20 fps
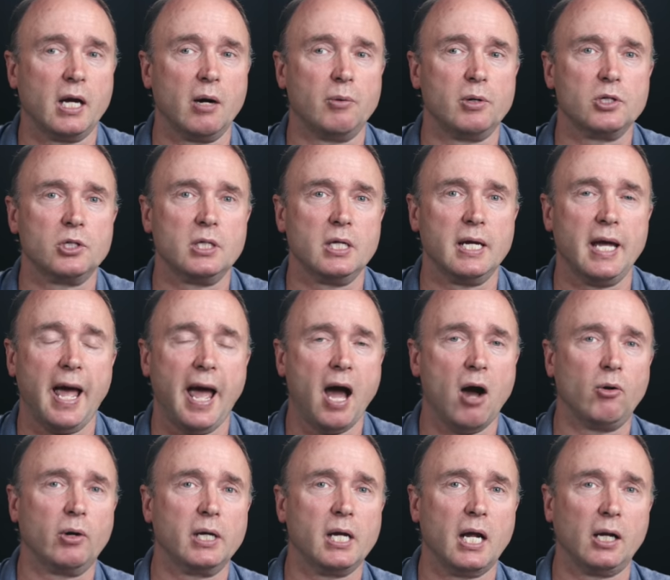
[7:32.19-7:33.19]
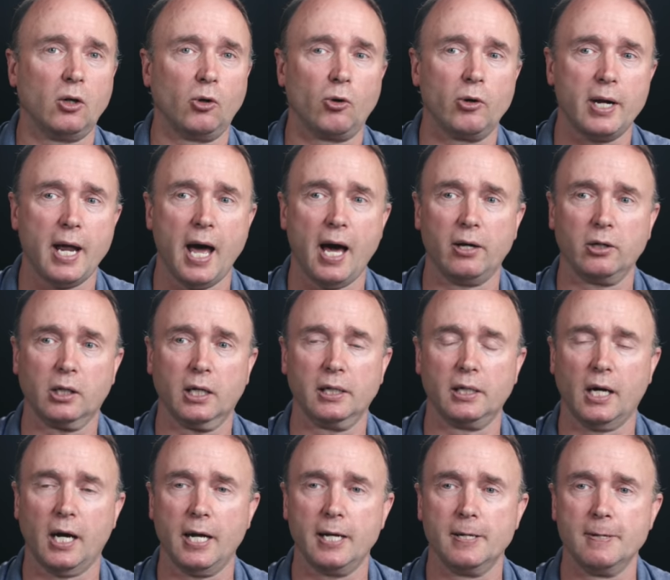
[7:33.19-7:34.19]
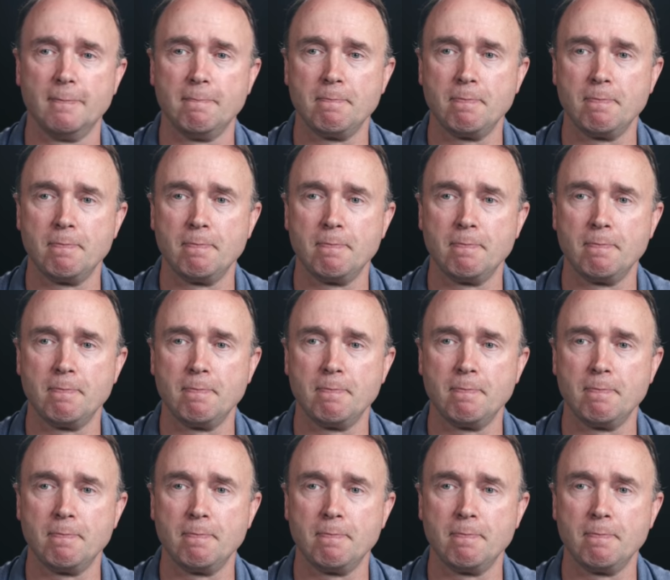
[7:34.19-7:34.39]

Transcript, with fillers: I want to see how can I learn, how can I